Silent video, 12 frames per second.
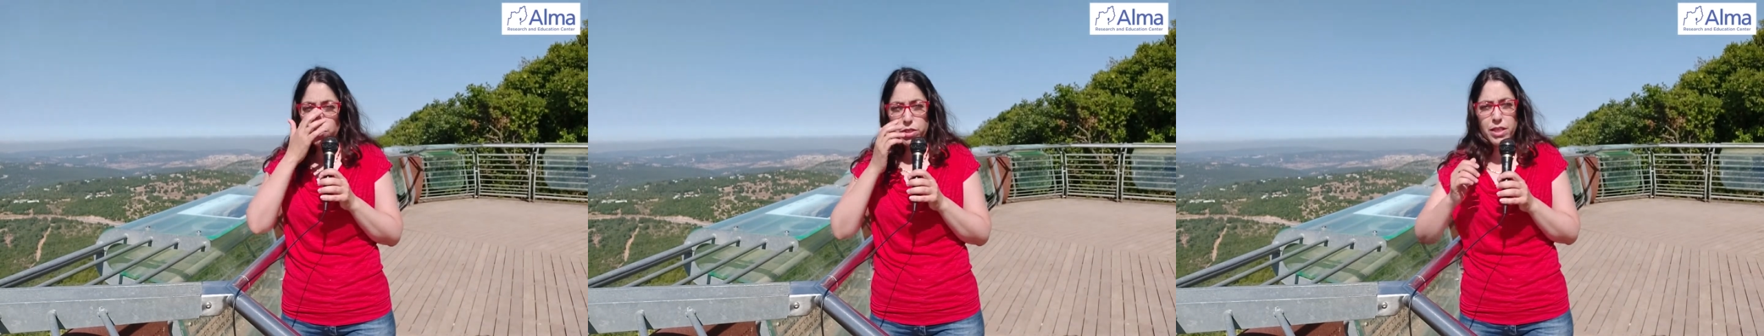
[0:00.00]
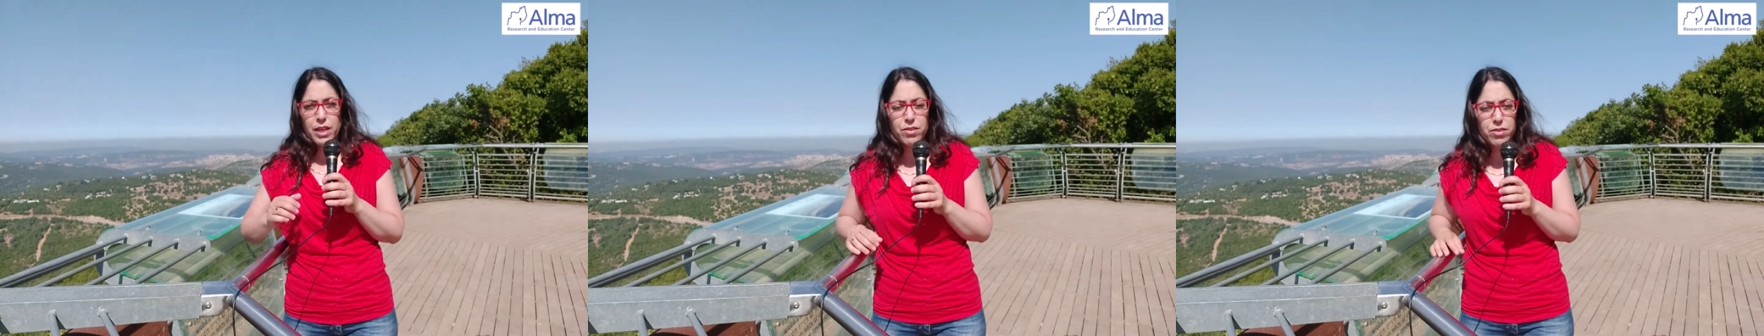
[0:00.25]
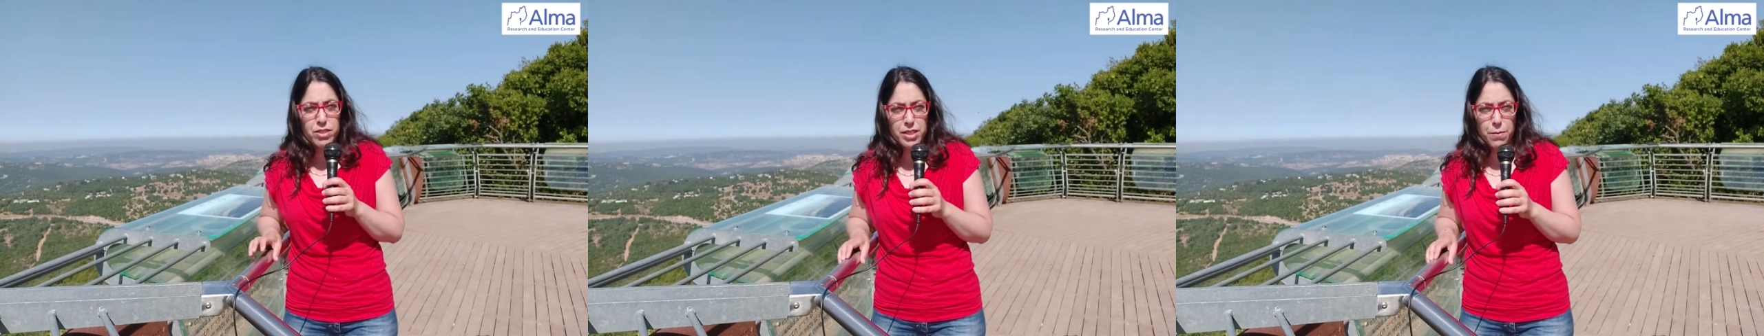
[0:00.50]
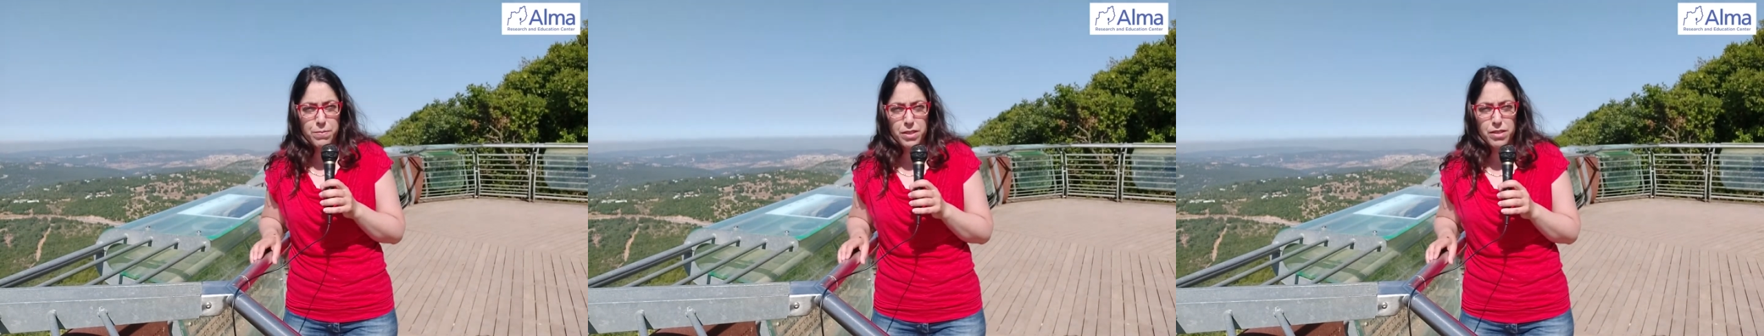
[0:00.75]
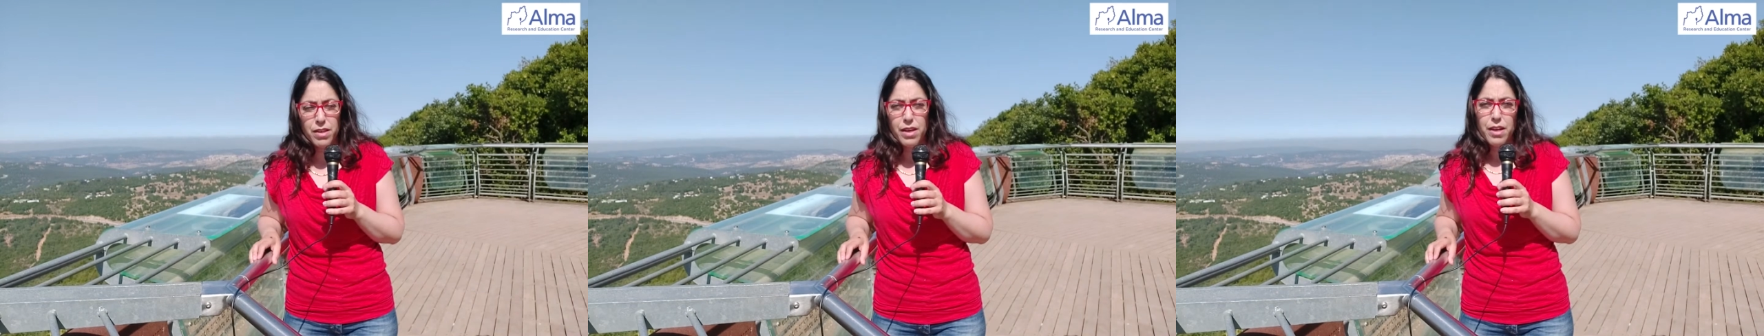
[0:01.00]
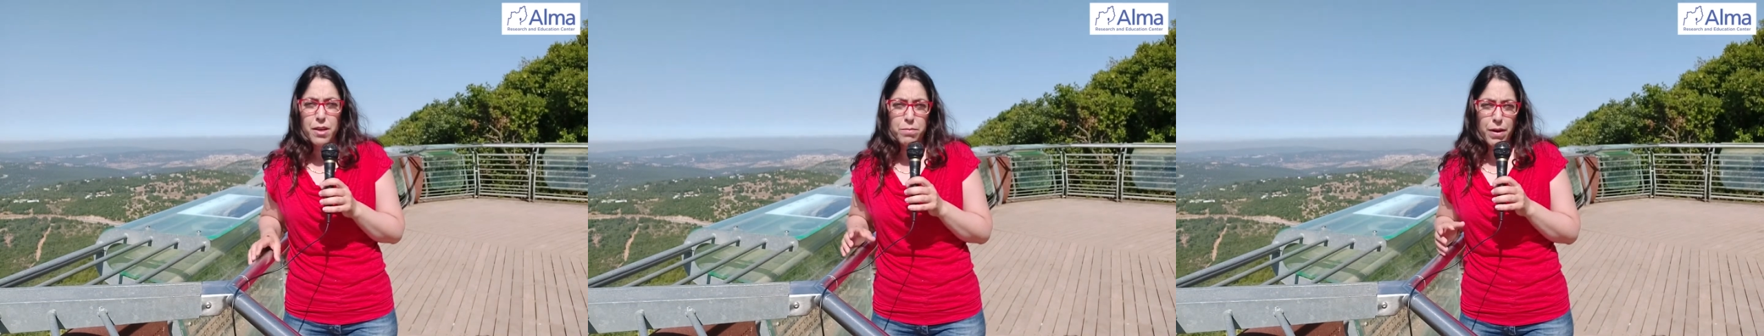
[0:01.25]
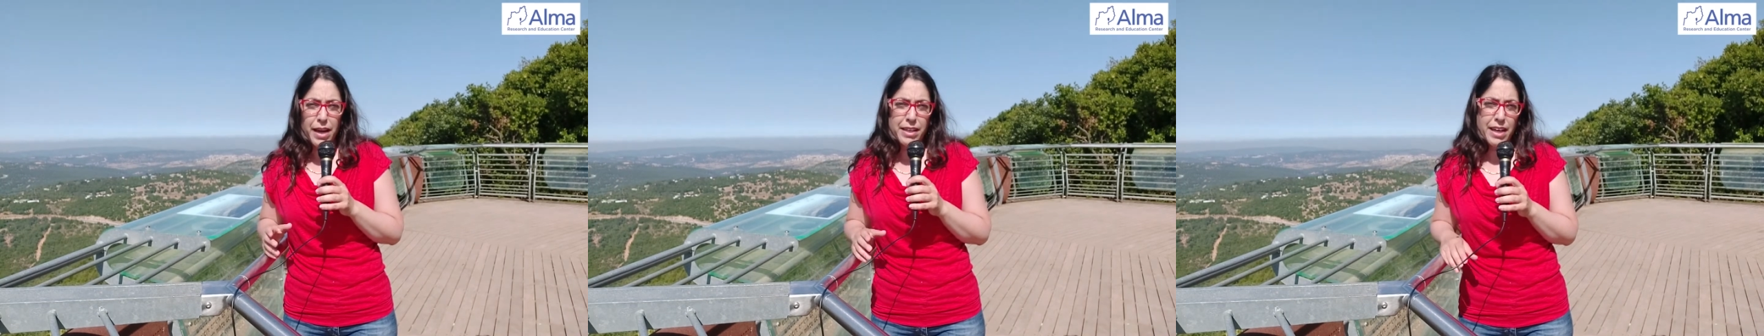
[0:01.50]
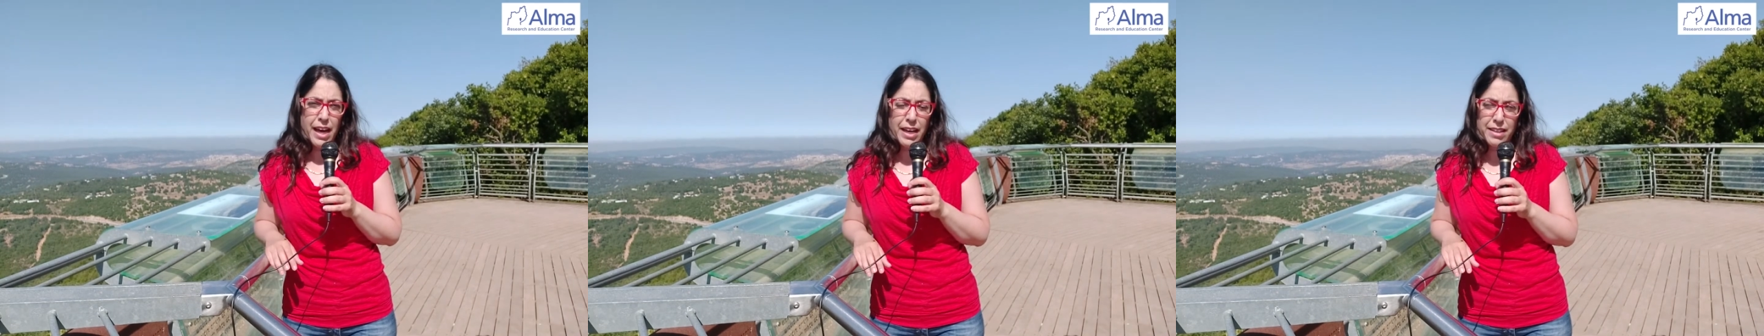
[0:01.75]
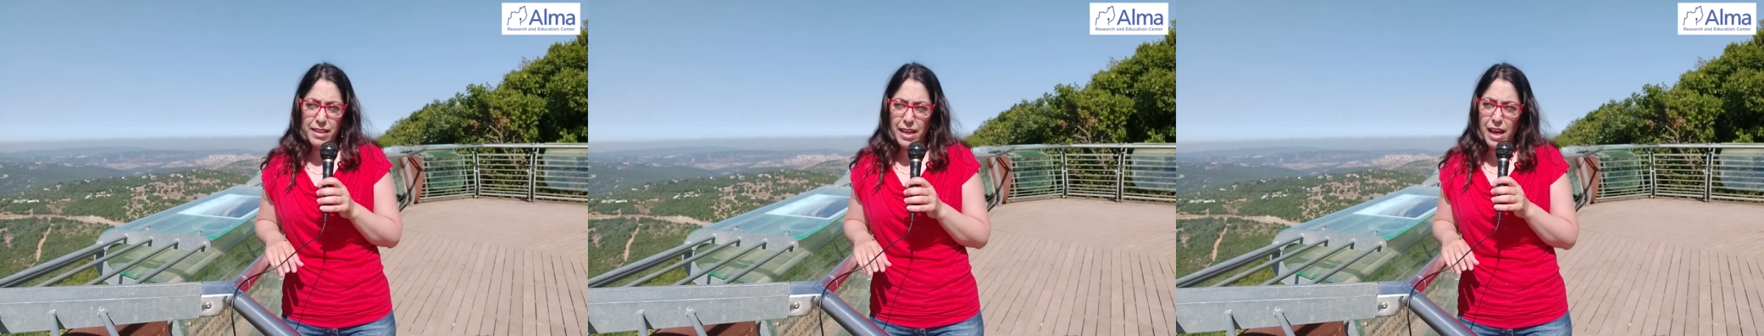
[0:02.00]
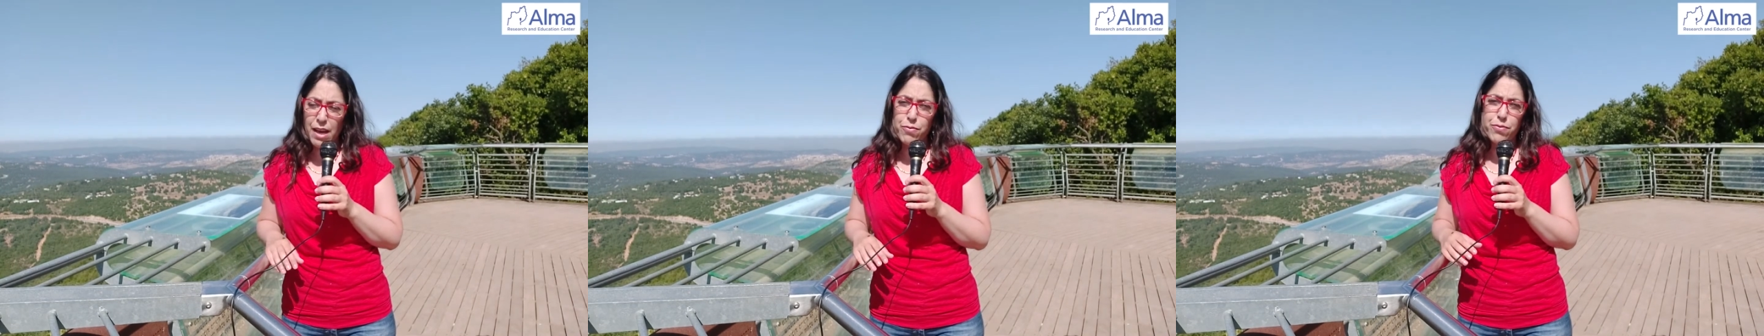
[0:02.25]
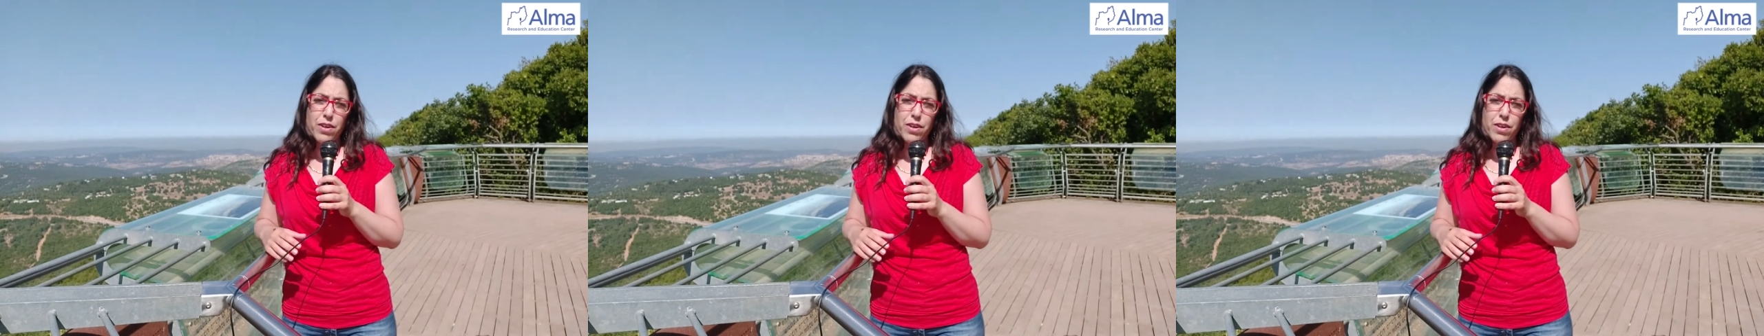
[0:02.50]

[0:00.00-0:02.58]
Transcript: was intercepted by the IDF.